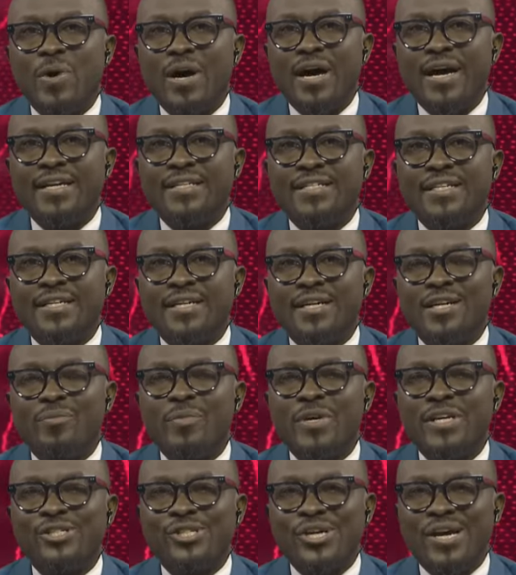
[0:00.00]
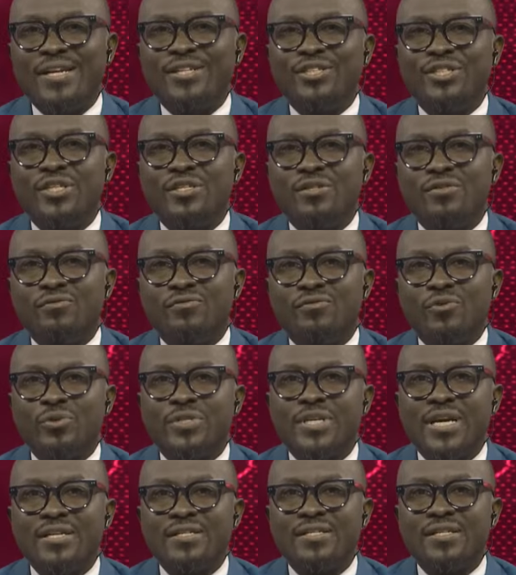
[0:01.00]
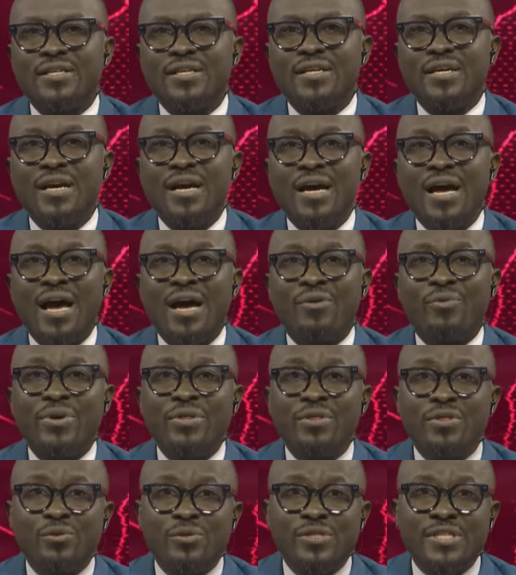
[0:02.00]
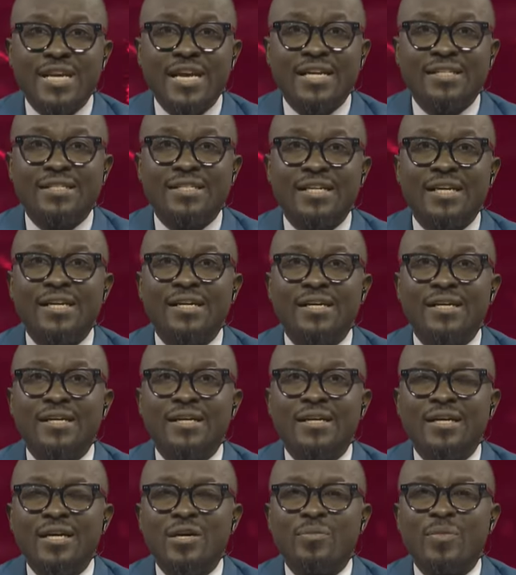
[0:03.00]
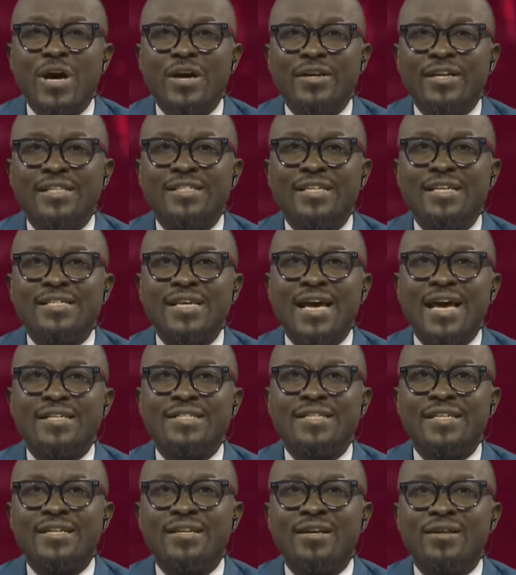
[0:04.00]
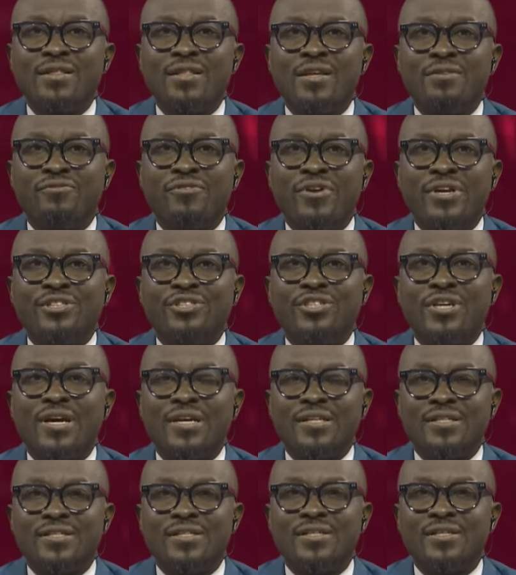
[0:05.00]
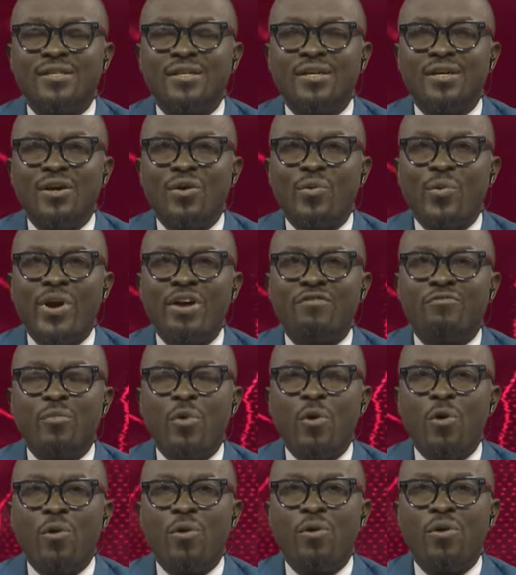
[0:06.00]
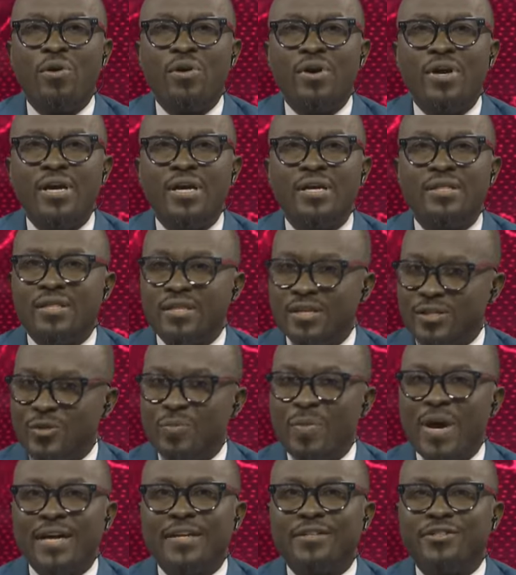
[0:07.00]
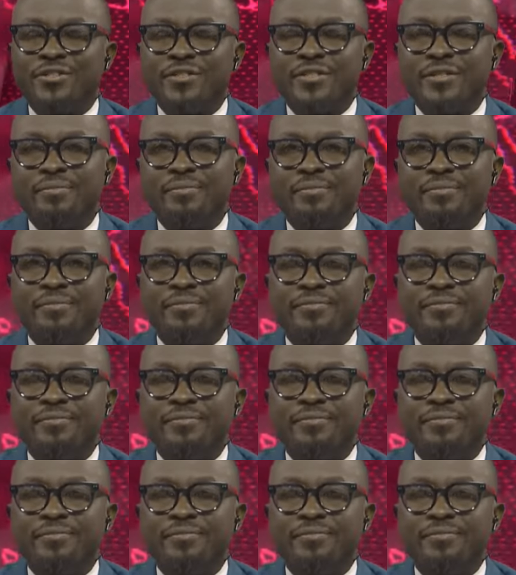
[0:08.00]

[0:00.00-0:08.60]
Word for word: Despite economic challenges, voters are enthusiastic about exercising their franchise. We have more in this package.